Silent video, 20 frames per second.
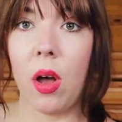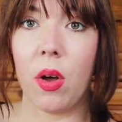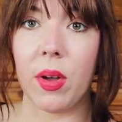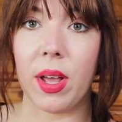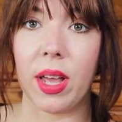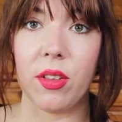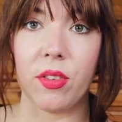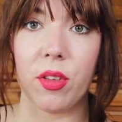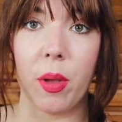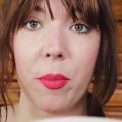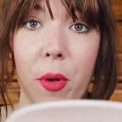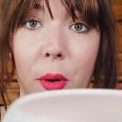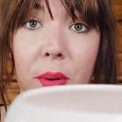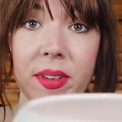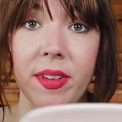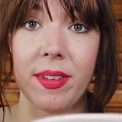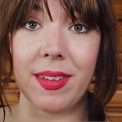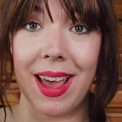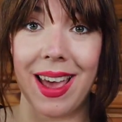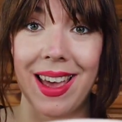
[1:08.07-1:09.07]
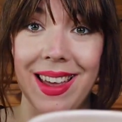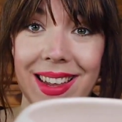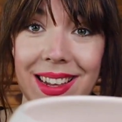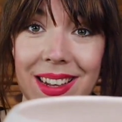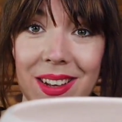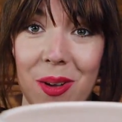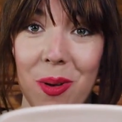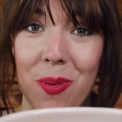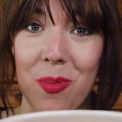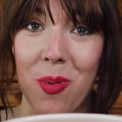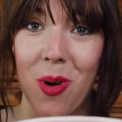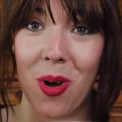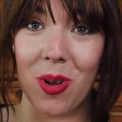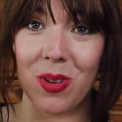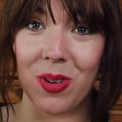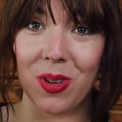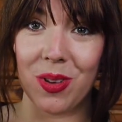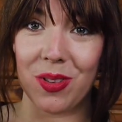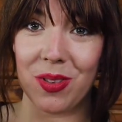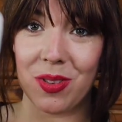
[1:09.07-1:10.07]
Okay, so I'm going to take
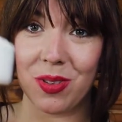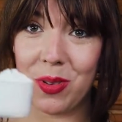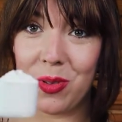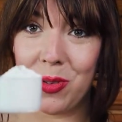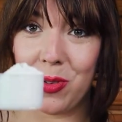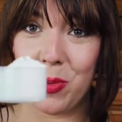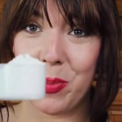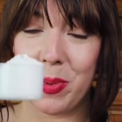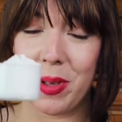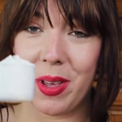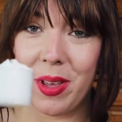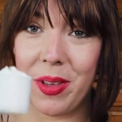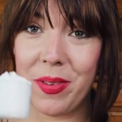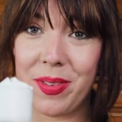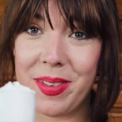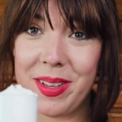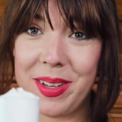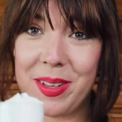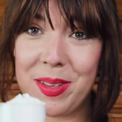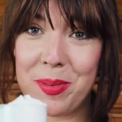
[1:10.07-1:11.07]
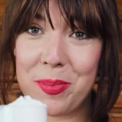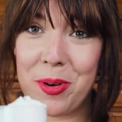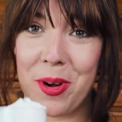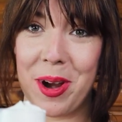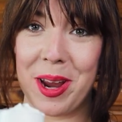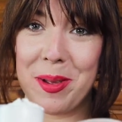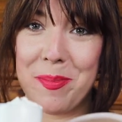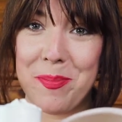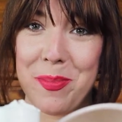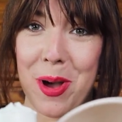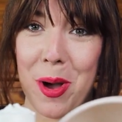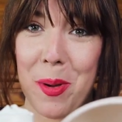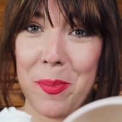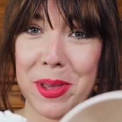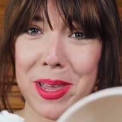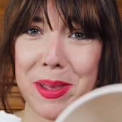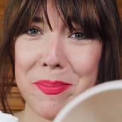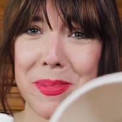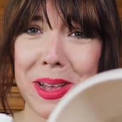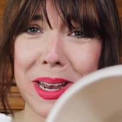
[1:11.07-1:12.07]
one scoop of sea spray and
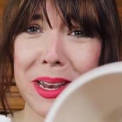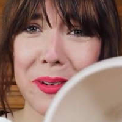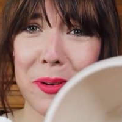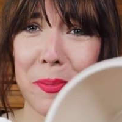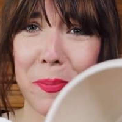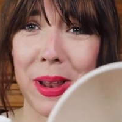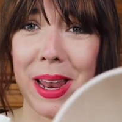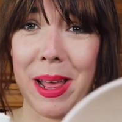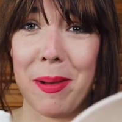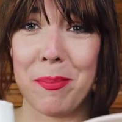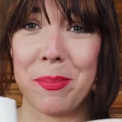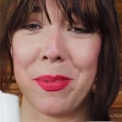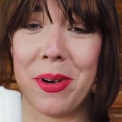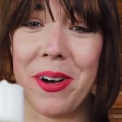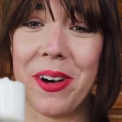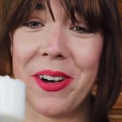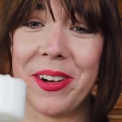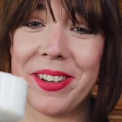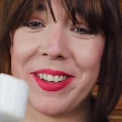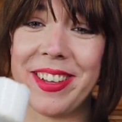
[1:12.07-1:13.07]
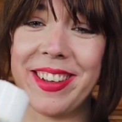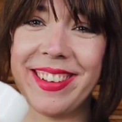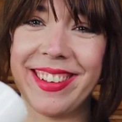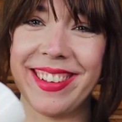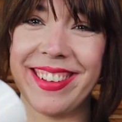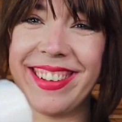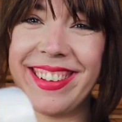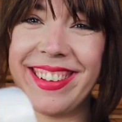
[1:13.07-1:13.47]
pop it in my little plant pot,